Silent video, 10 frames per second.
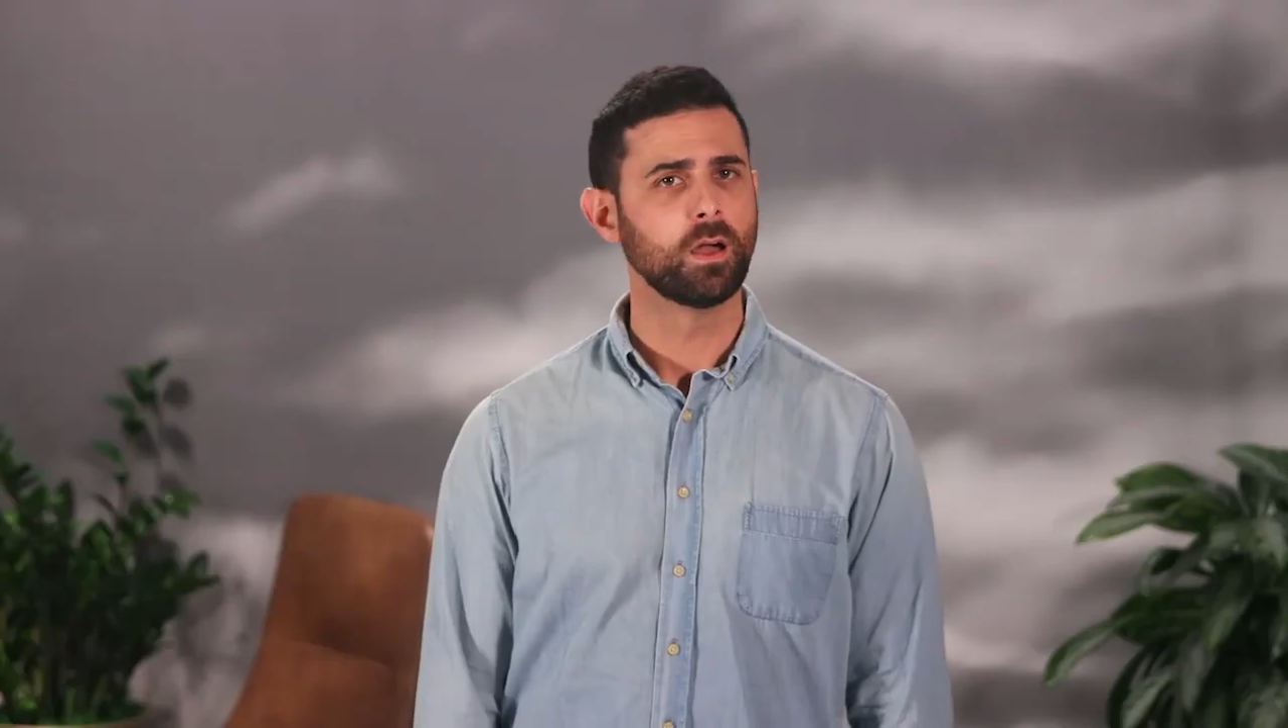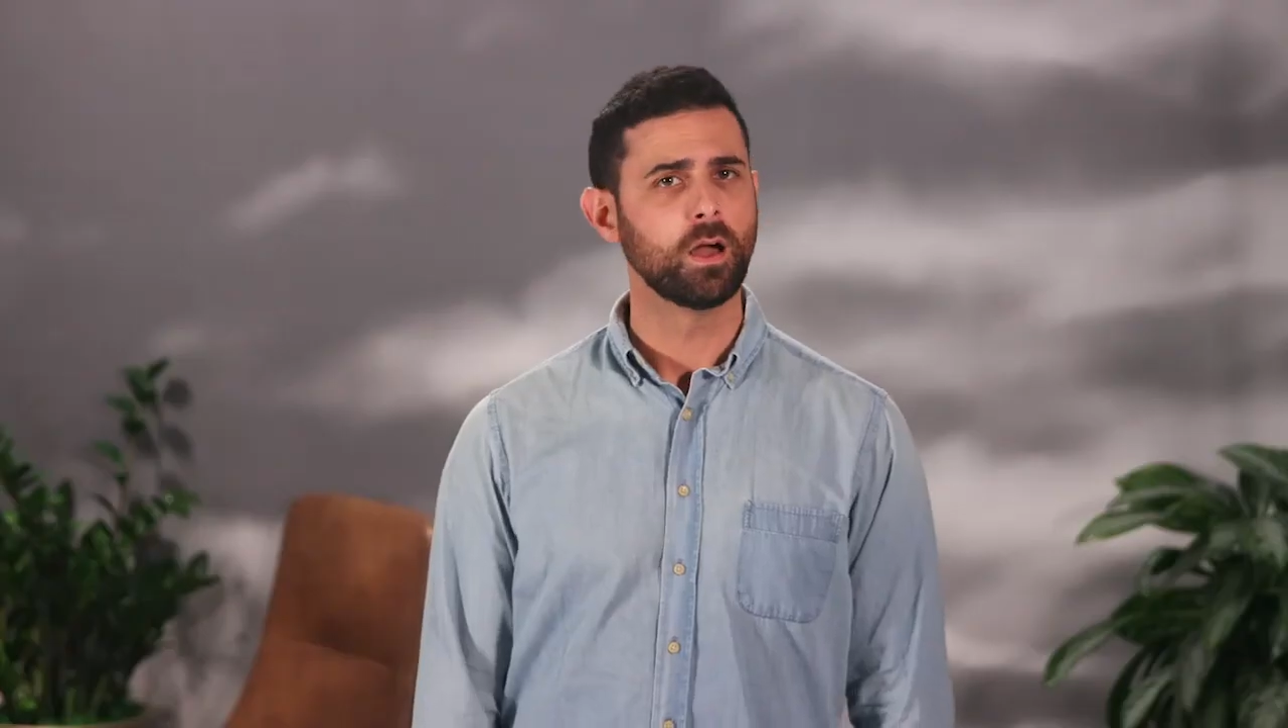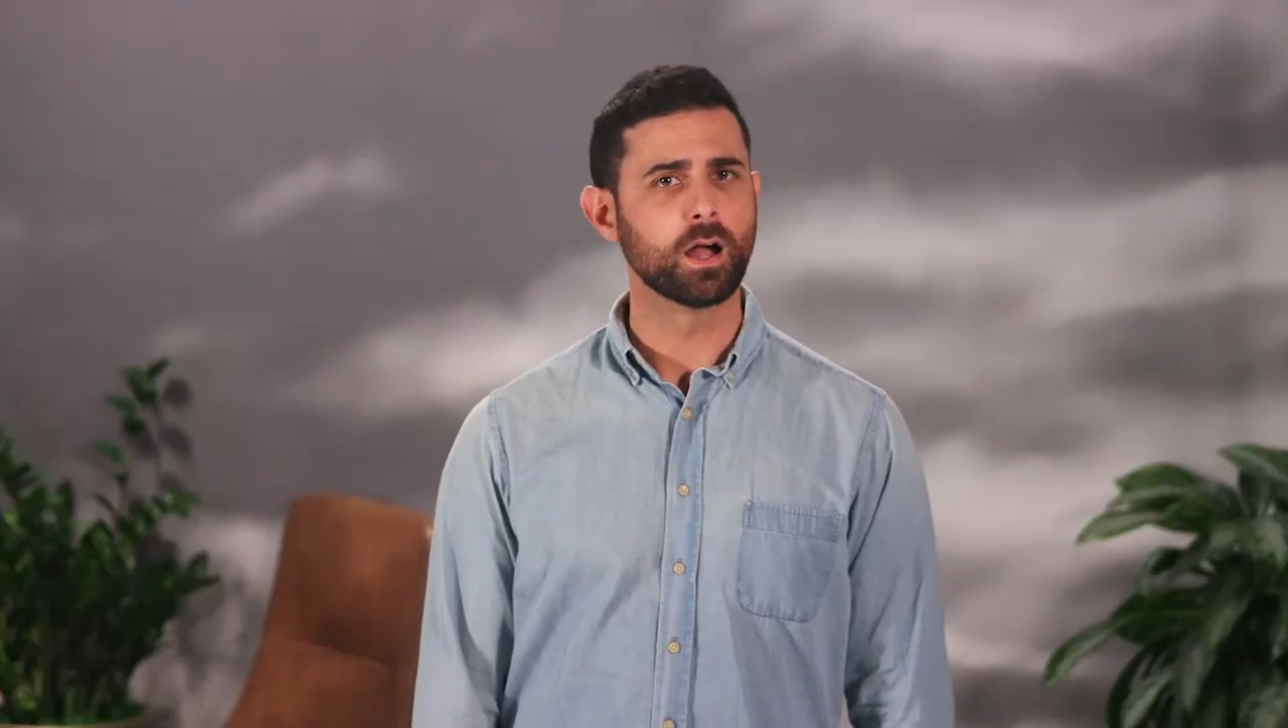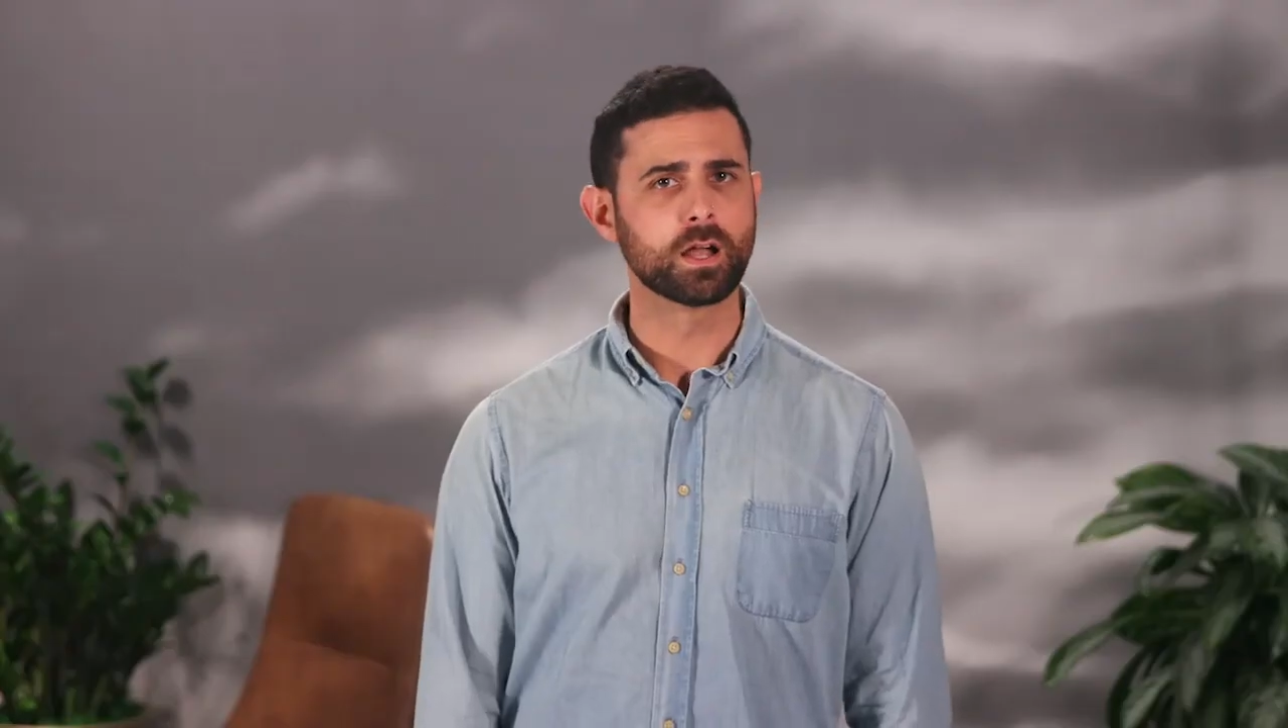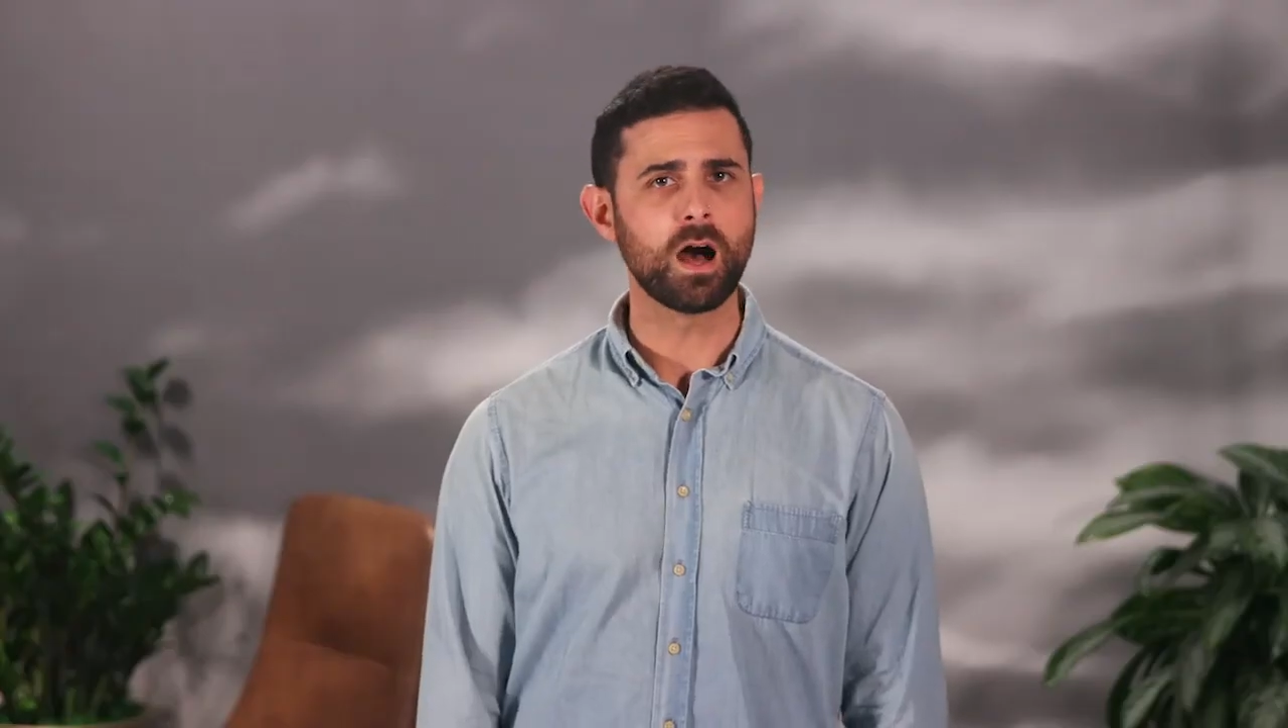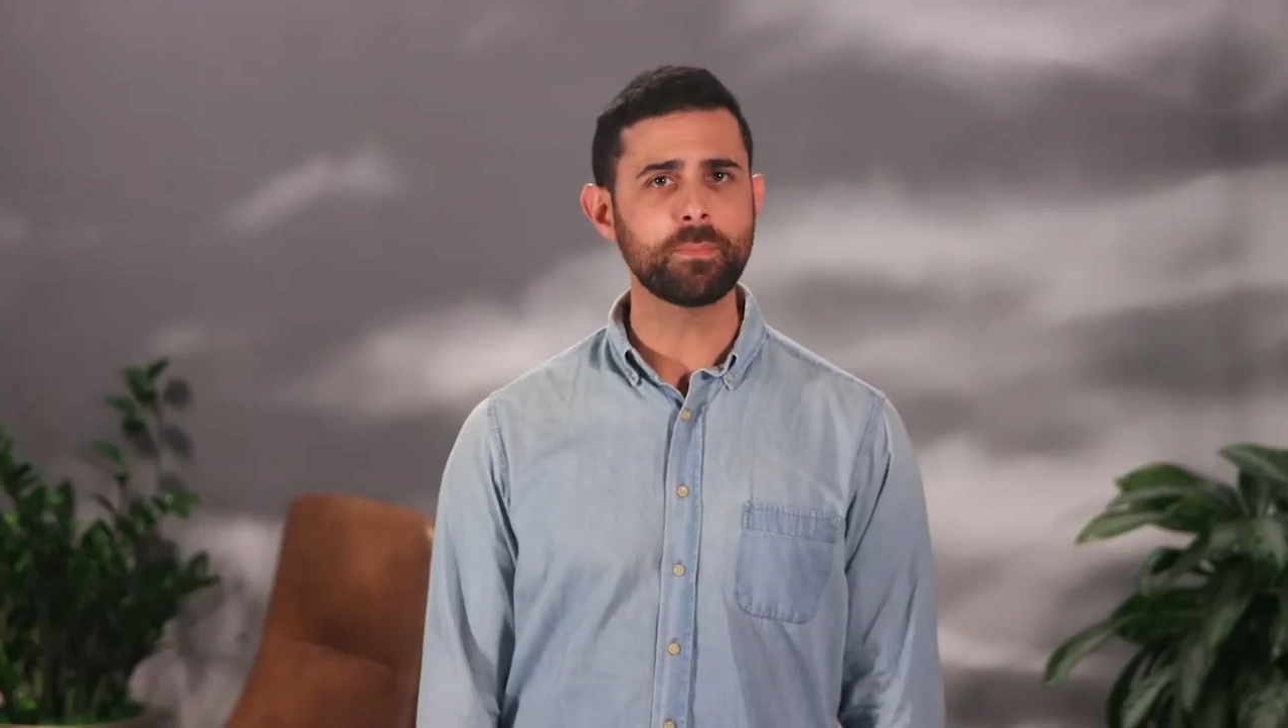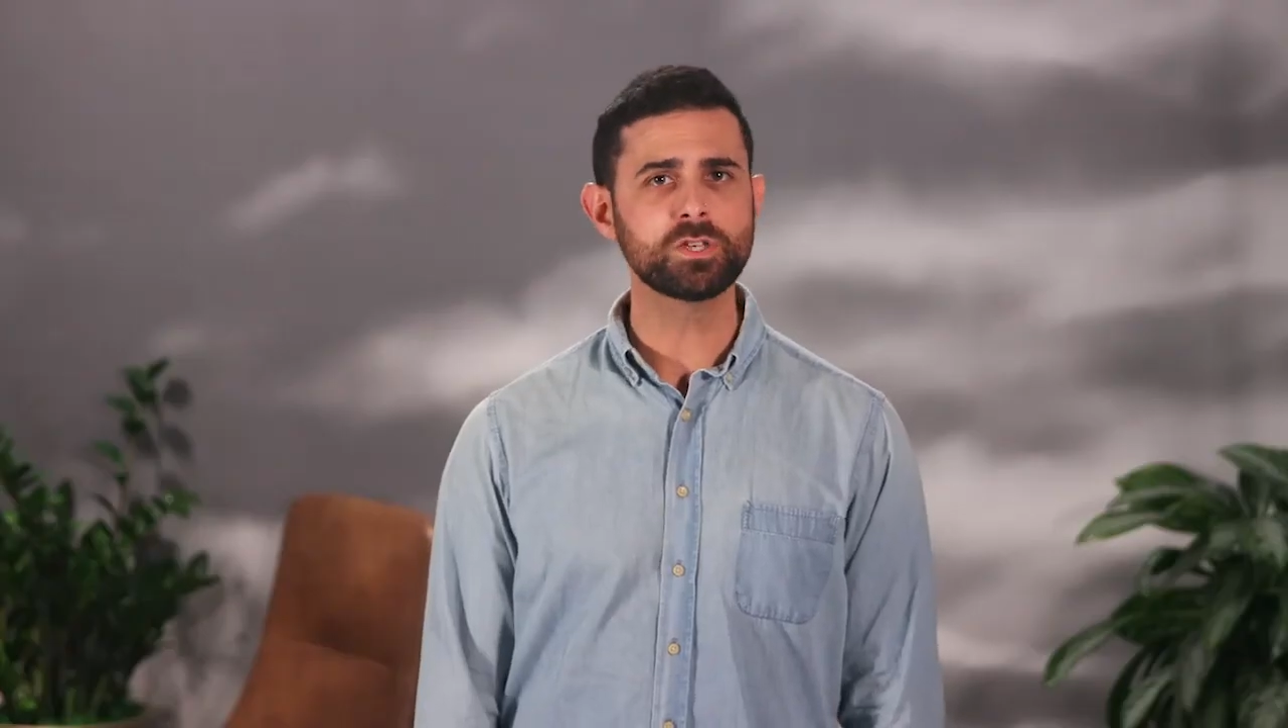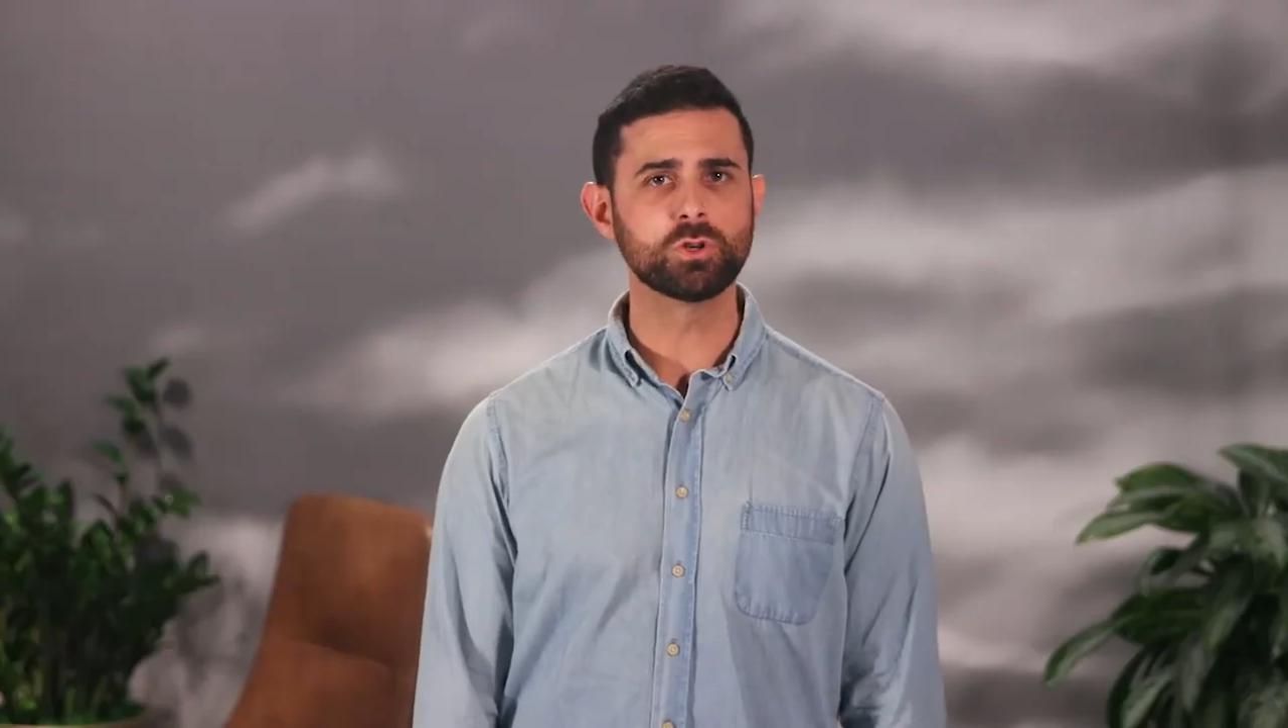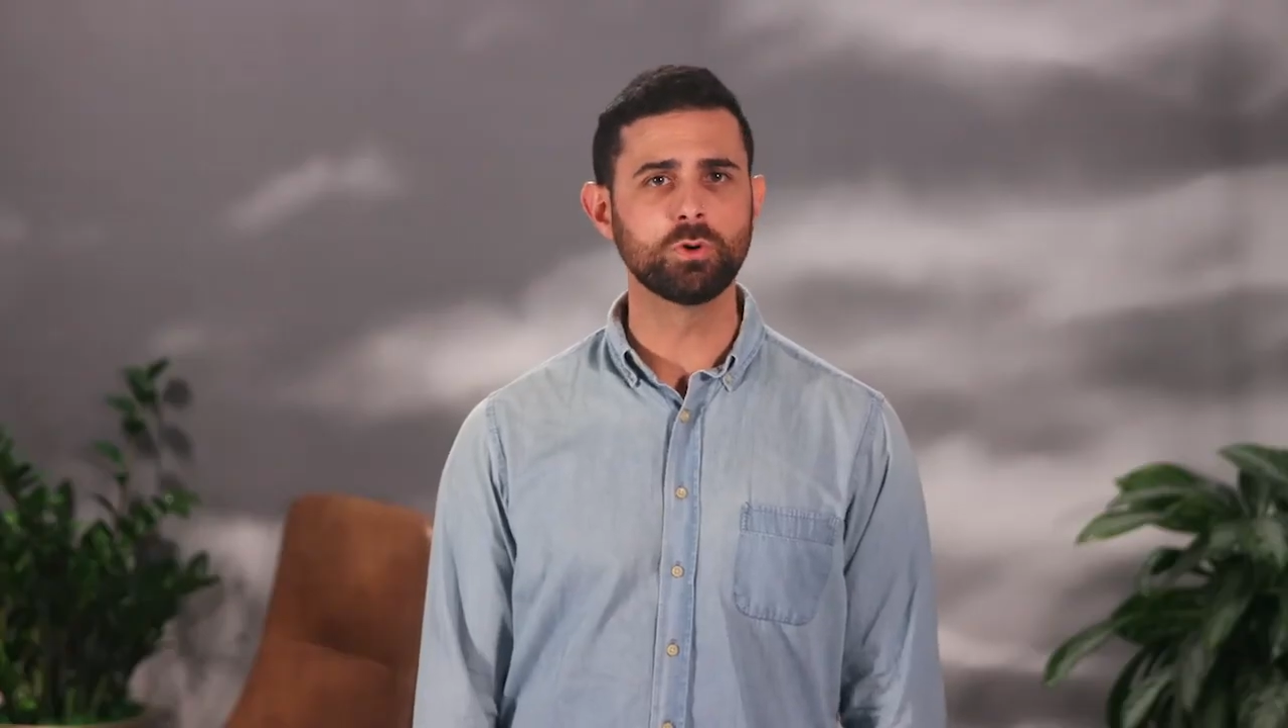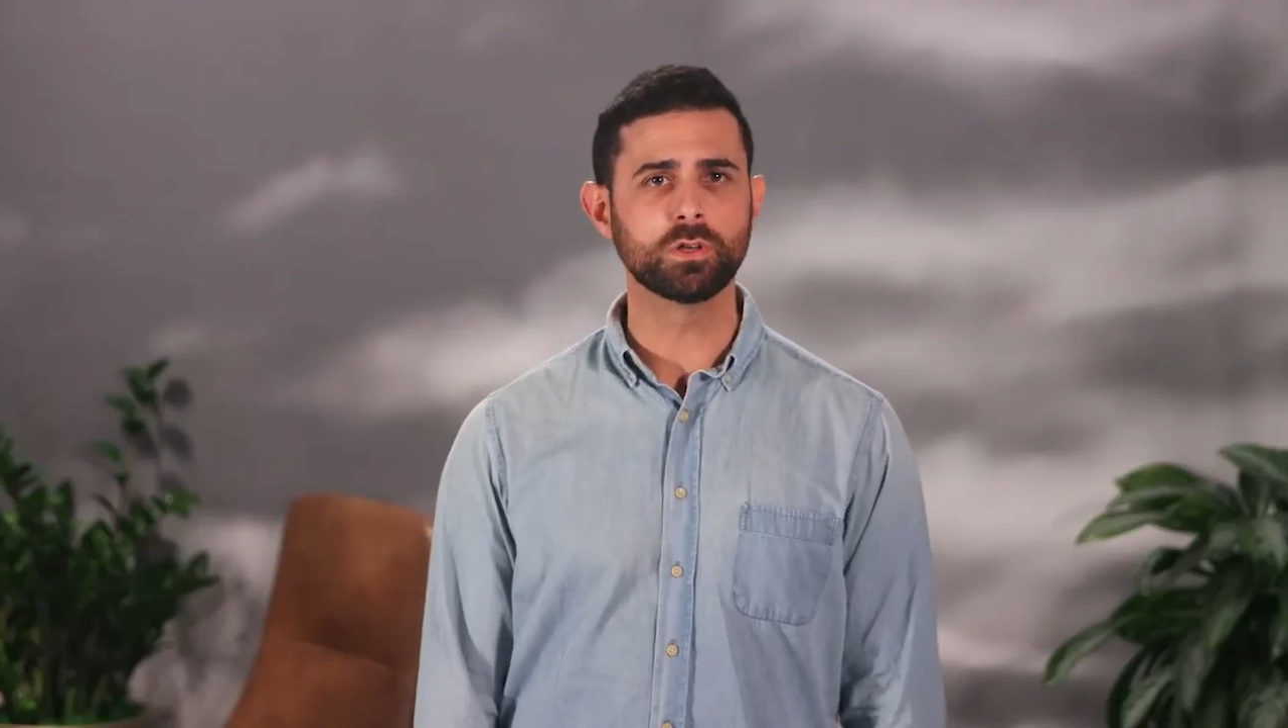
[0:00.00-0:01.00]
A
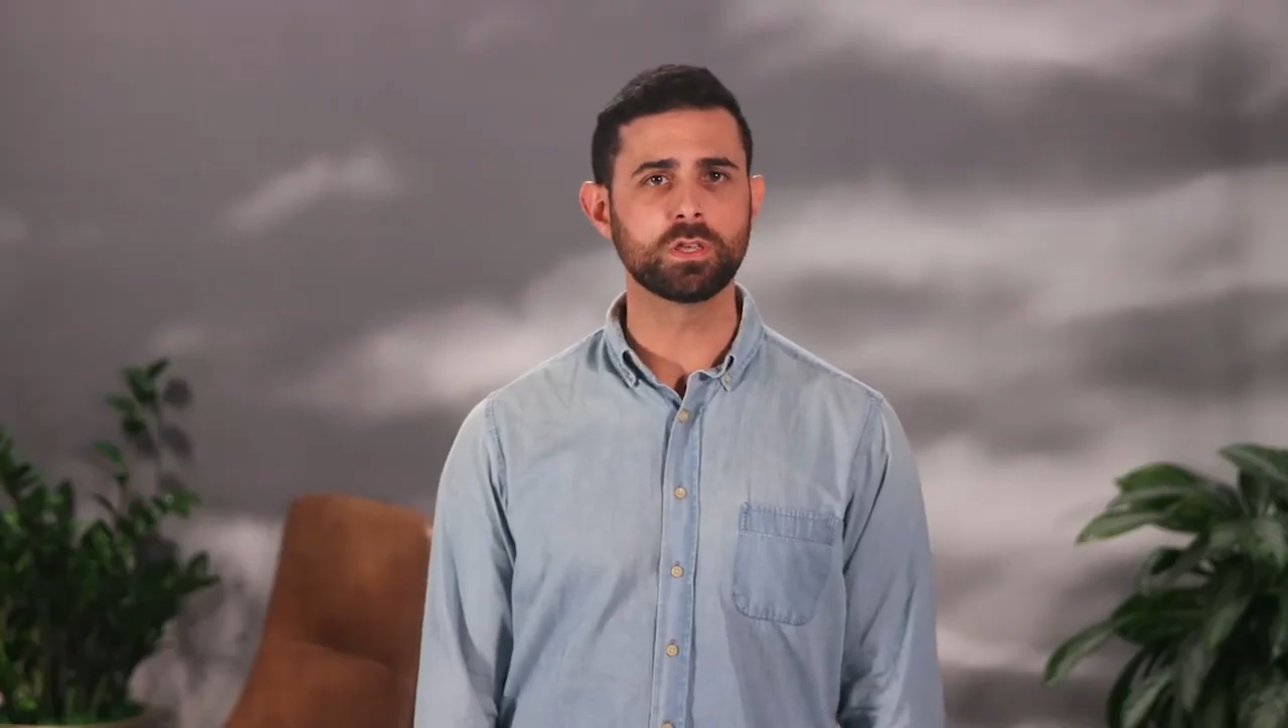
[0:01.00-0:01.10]
common tool